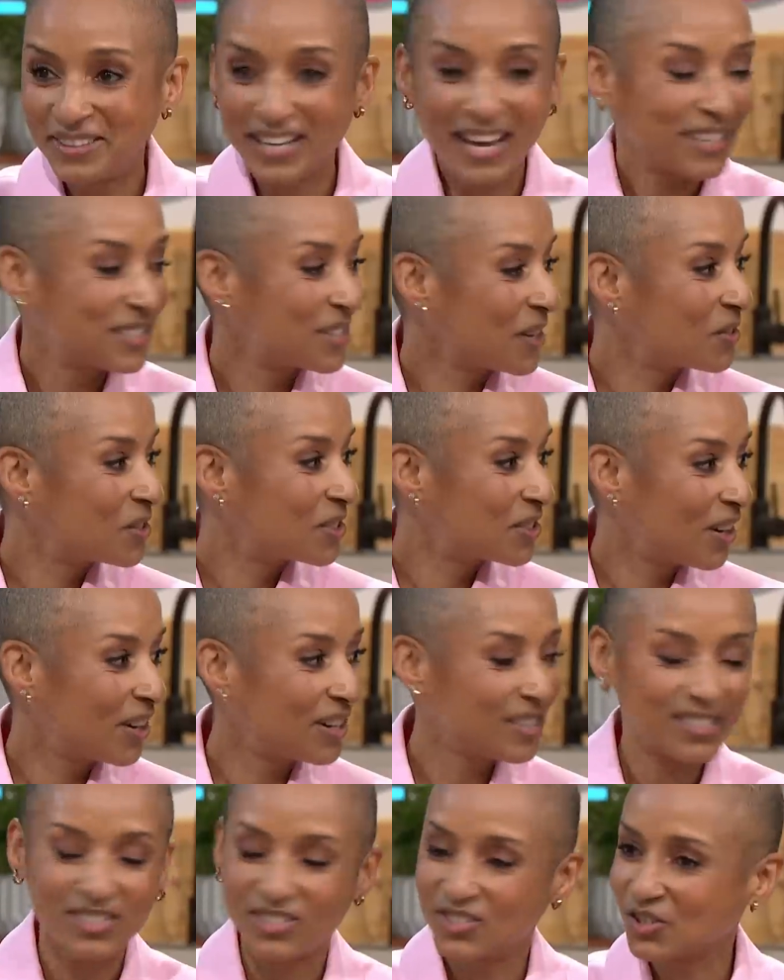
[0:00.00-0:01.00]
yeah, so
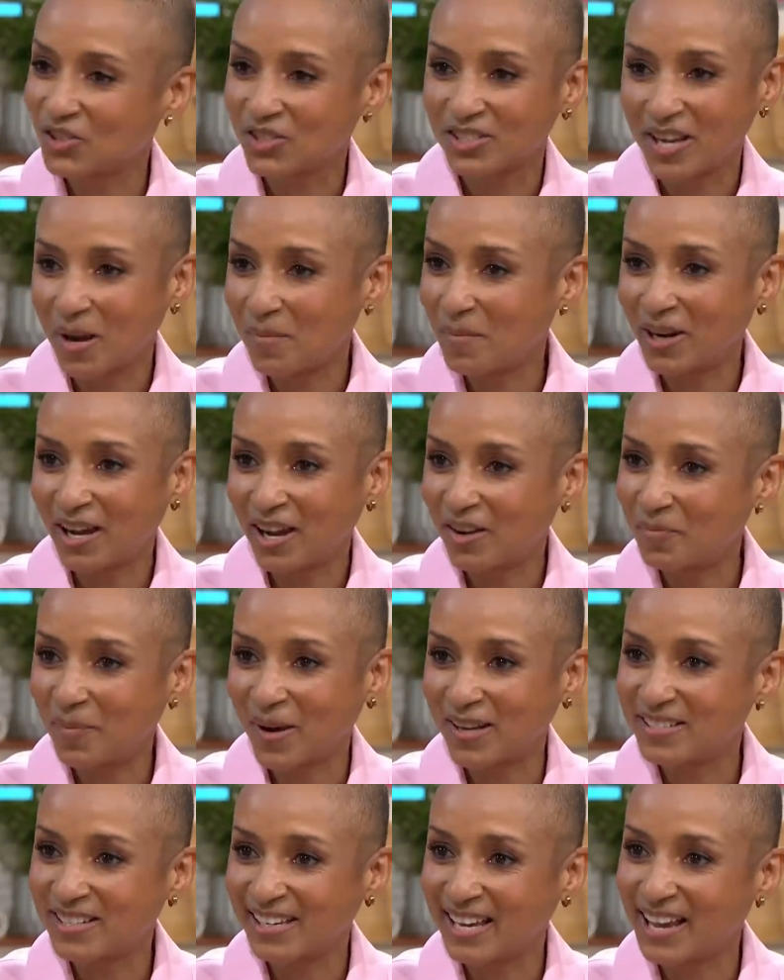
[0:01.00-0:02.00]
starting to just get my life
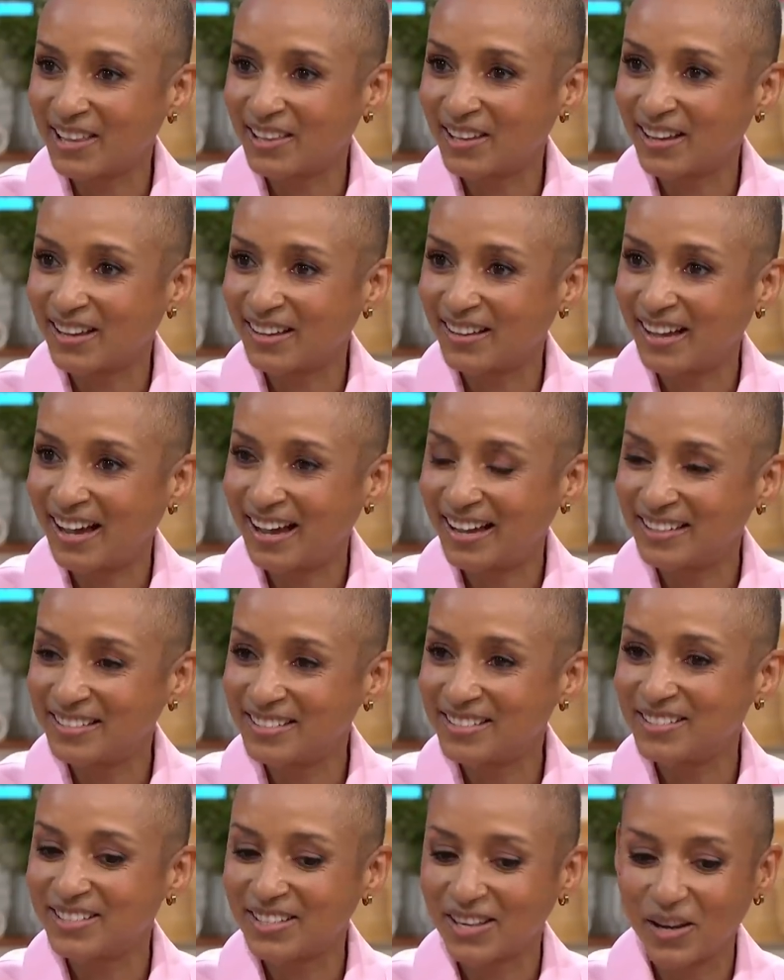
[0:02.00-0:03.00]
back together
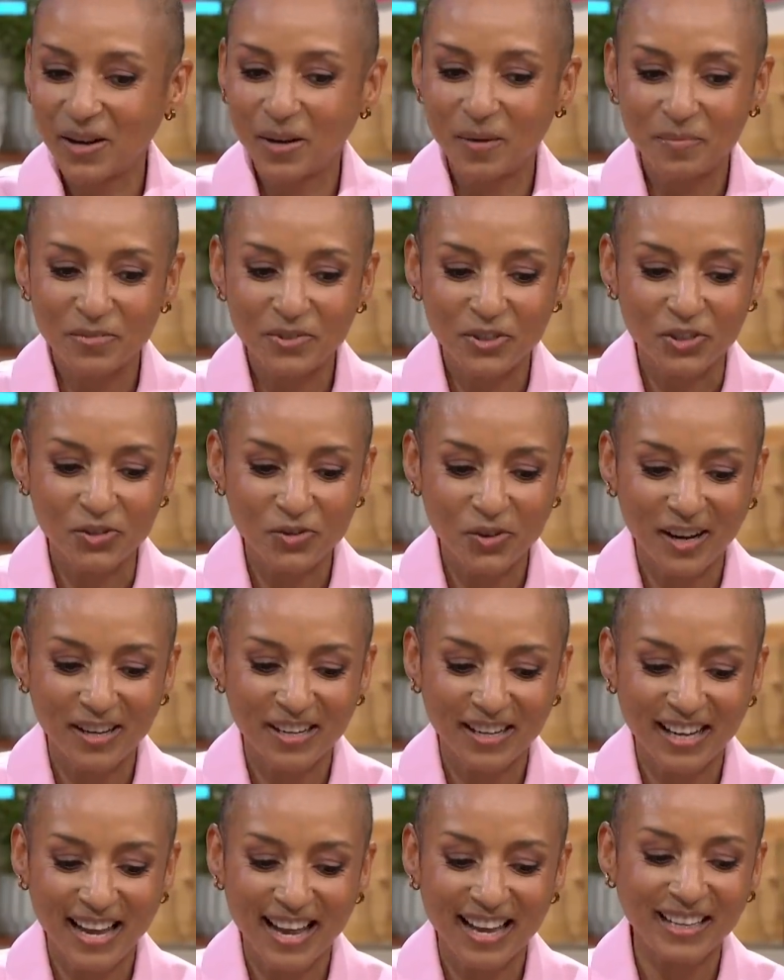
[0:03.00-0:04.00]
and um, just trying
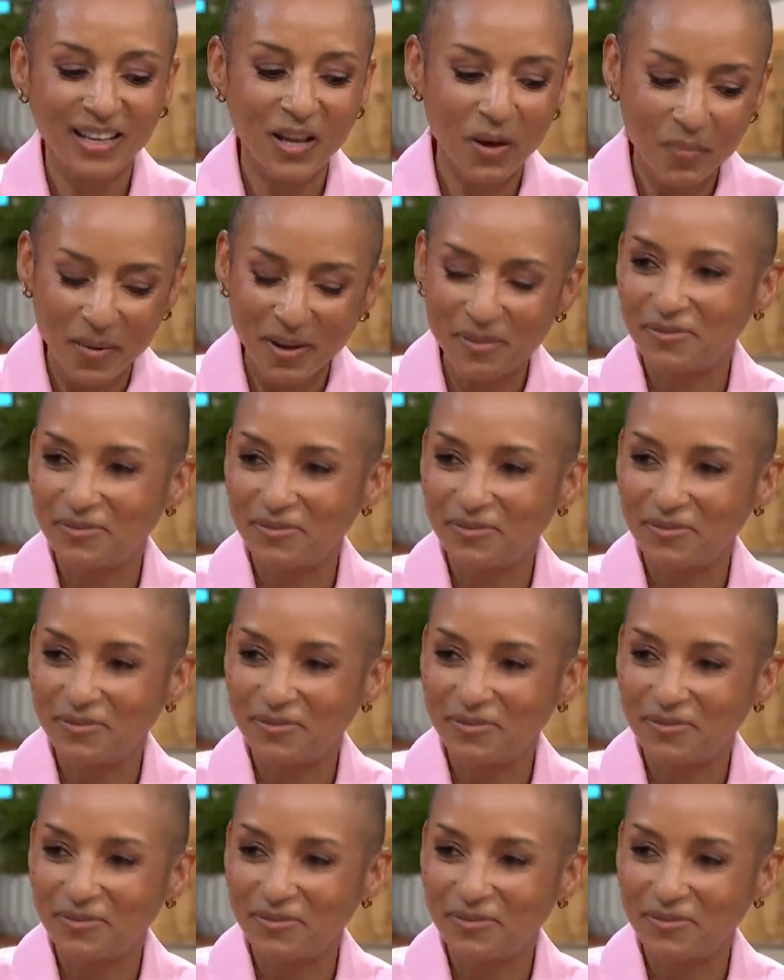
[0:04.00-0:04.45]
to get a little bit